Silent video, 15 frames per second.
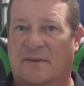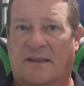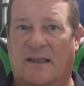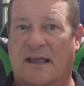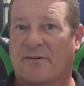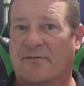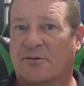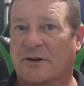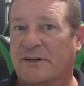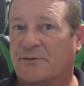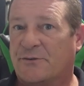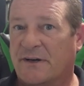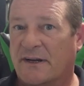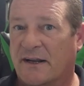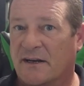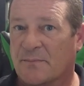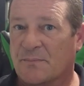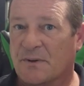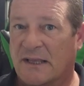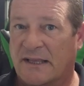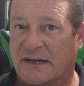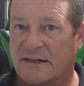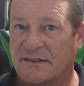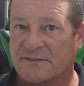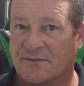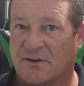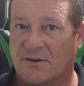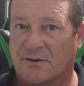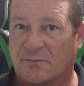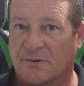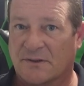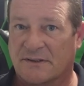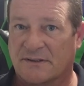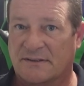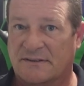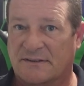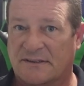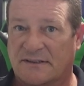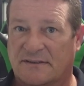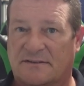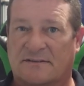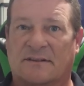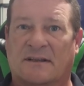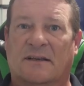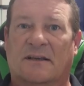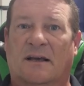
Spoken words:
Every tree on the planet is vulnerable to disease.